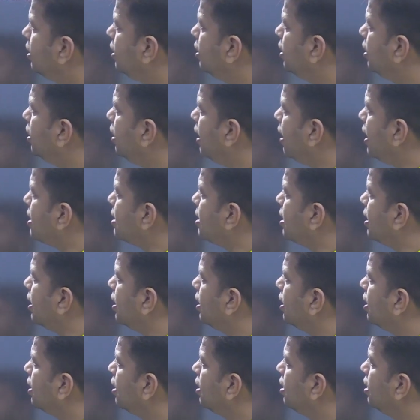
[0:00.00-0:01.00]
Let's see.
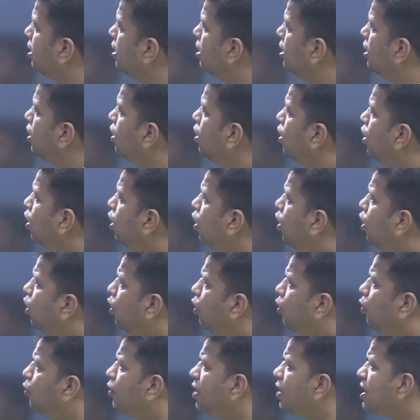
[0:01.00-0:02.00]

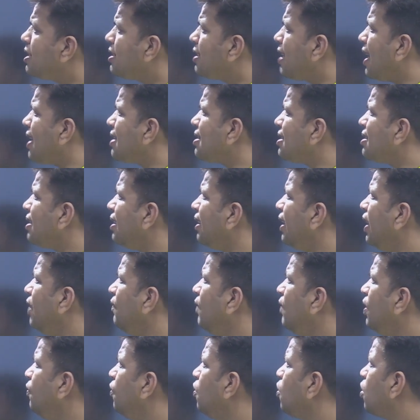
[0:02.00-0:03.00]
Which testing
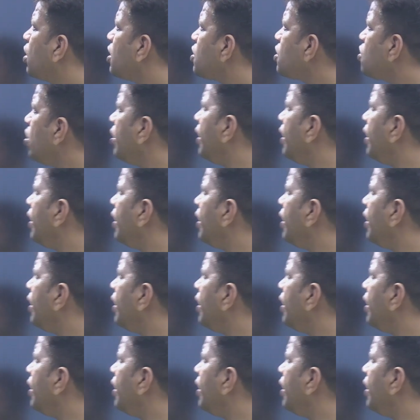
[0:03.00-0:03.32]
level focus on